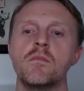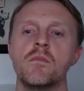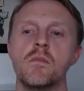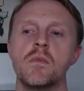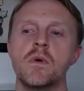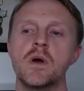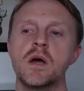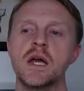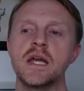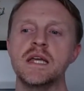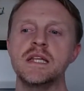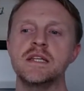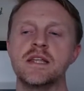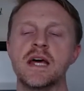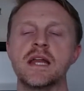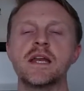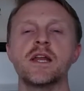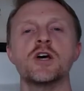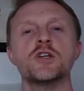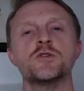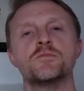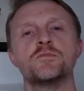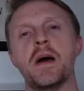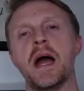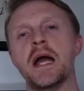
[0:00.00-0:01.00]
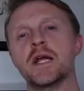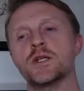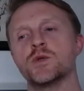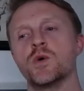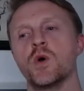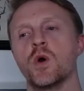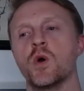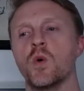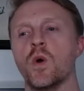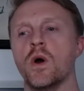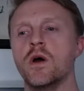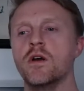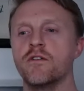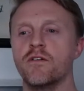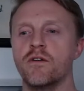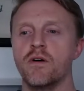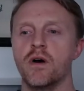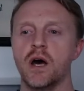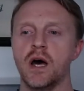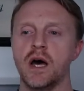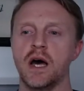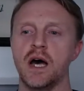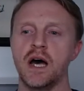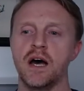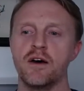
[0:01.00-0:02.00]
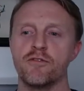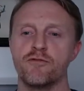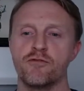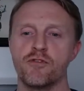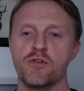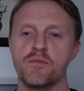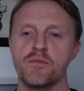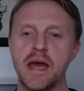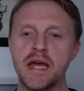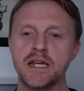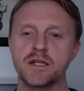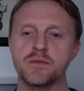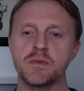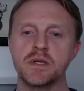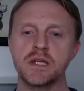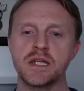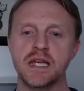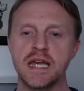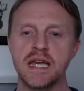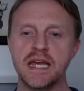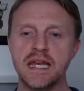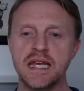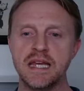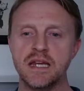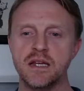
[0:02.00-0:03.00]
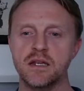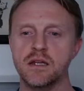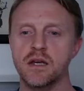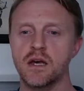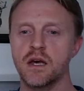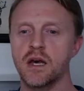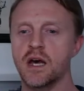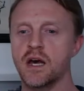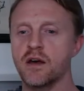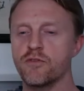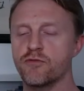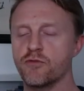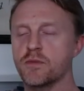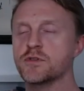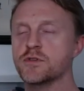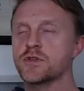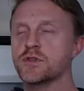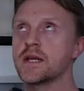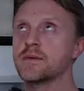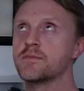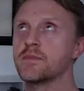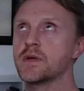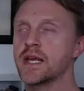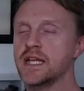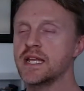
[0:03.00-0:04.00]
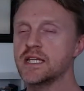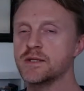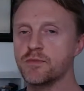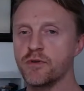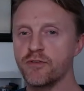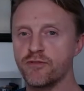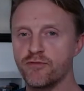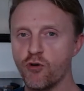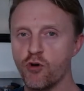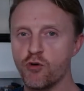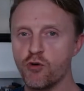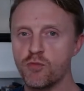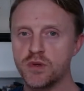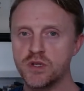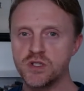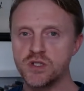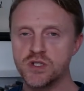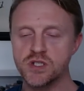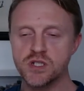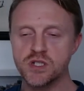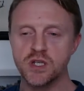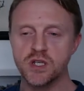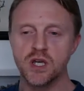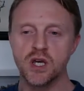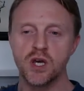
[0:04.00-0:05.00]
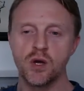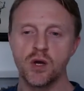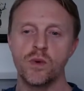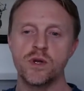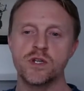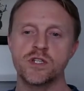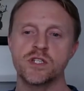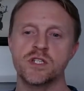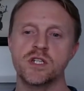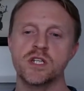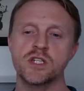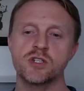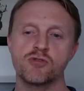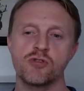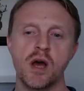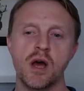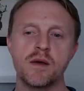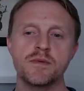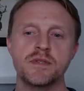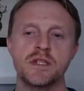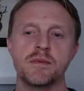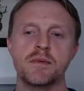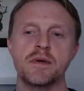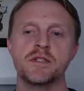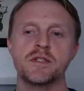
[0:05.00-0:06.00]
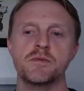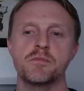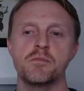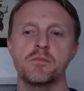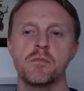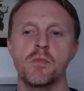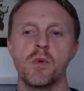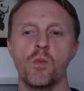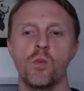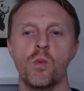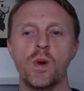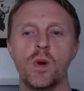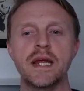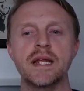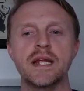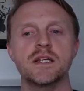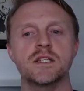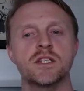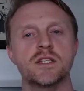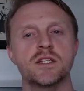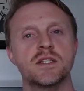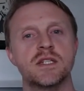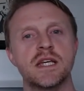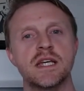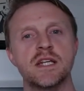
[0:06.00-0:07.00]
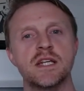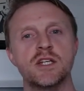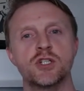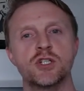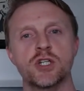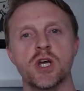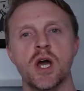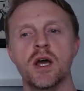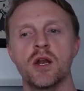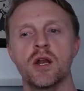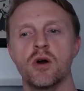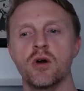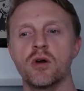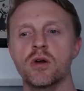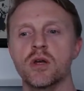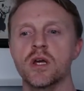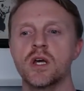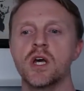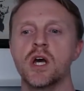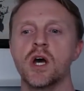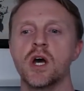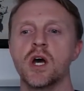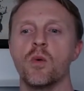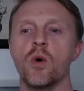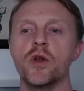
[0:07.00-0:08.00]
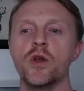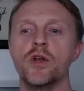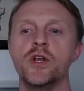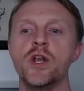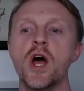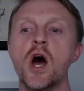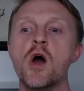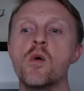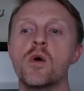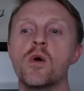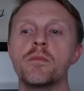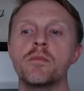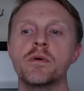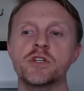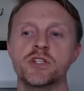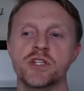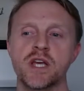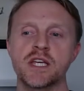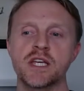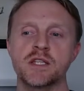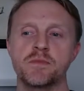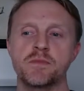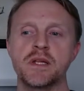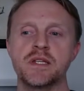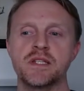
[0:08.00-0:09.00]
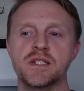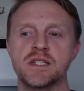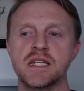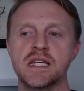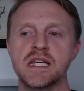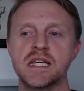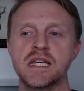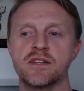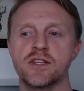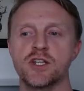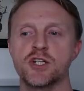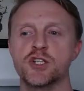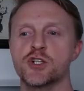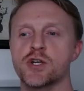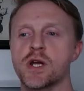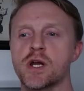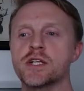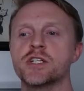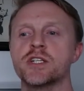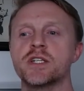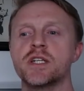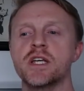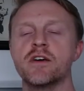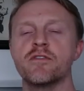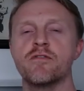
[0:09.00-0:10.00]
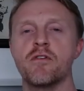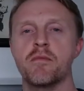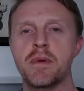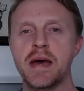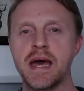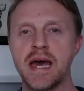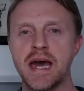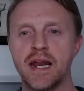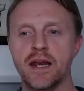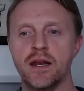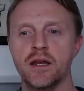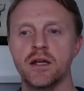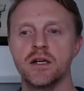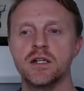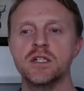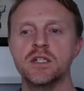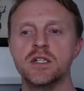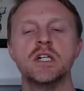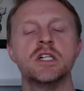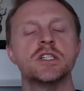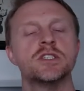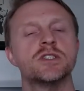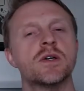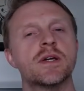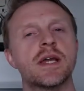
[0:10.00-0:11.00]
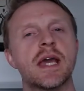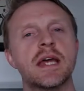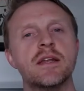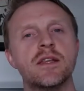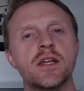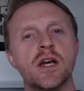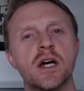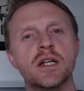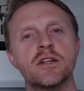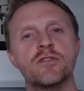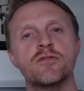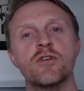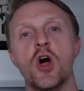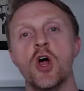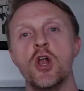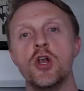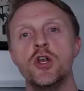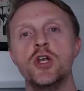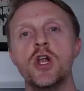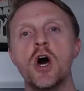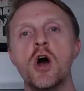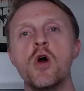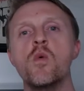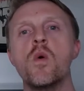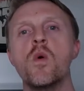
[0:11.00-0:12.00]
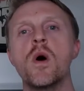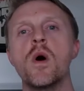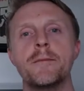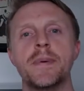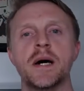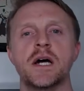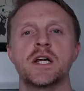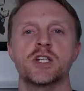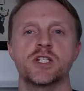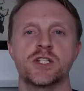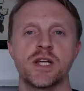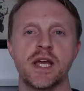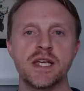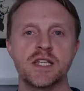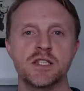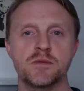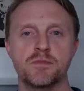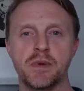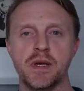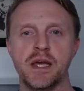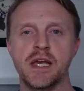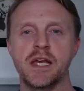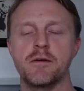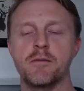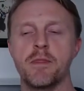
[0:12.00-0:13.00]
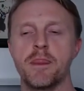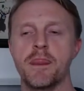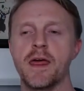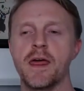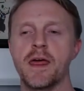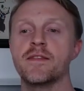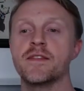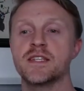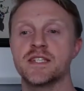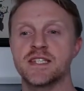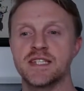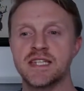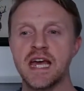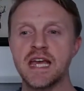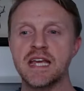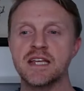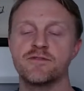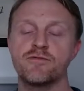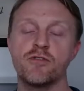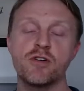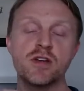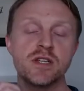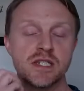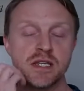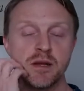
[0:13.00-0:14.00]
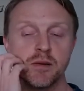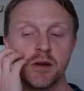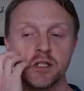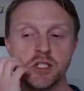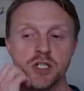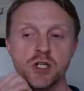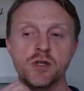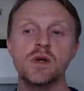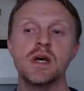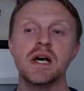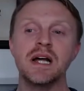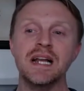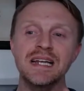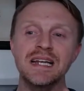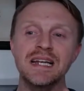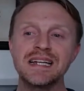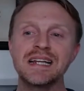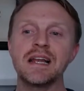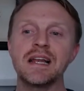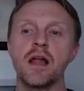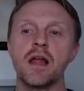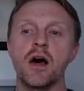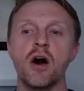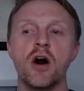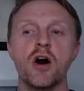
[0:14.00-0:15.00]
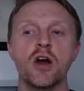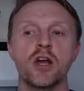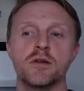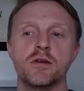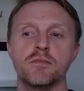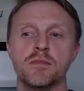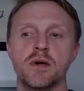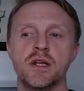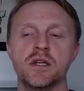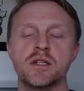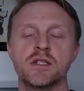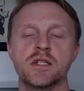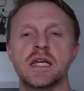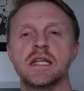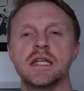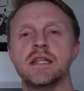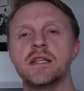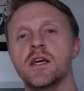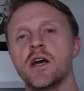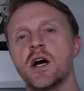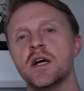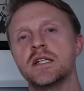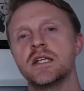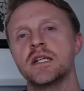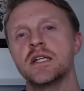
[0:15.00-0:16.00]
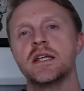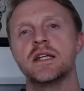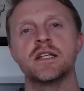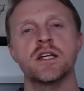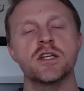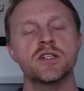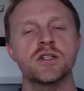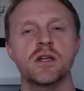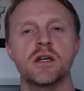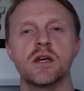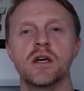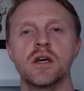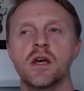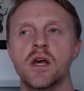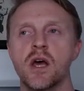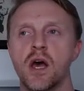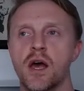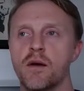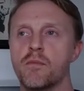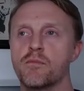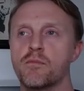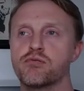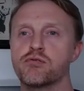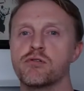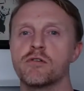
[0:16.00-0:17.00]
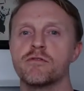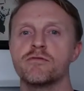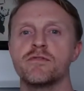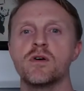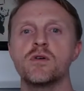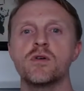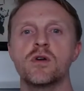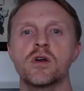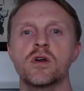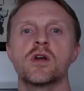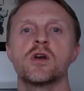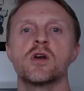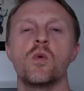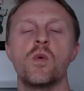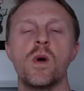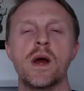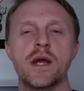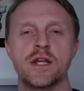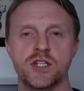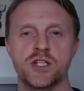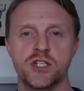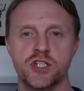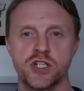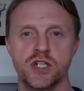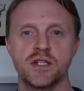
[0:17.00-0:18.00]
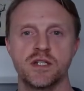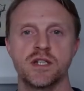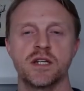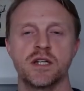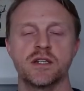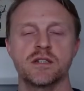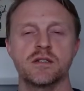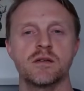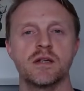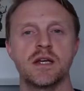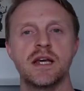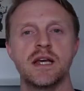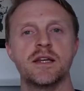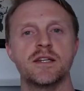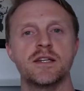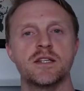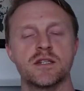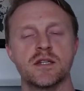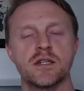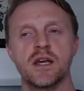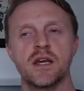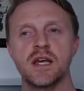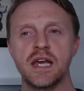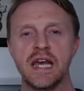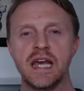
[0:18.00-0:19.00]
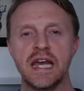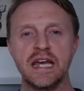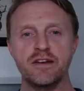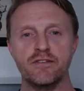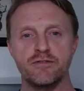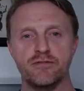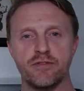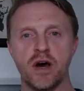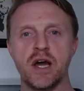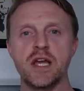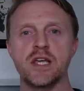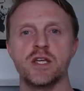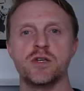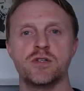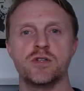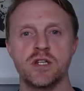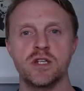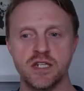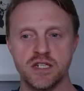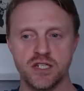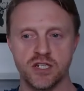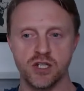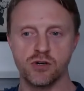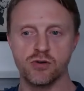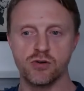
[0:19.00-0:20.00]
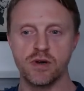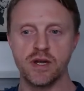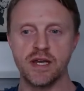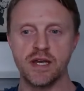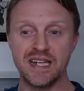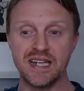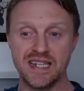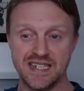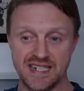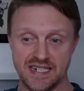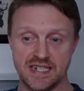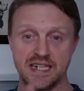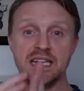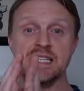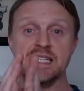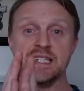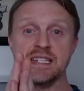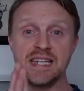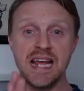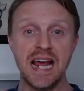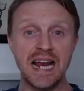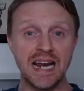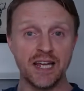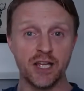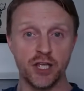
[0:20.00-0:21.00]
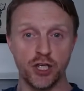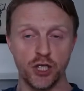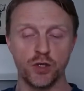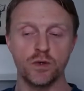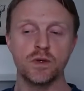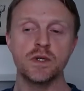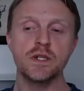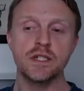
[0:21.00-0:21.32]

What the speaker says: He then goes back to a quote from Edmund Kean, Edmund Kean's performance, which describes him as willing to see in Shylock what no one but Shakespeare had seen, the tragedy of a man. So again, the idea of no one but Shakespeare, the set is very similar to Little Argument in the idea that it doesn't provoke questions, it doesn't invite you to disagree, it's telling you.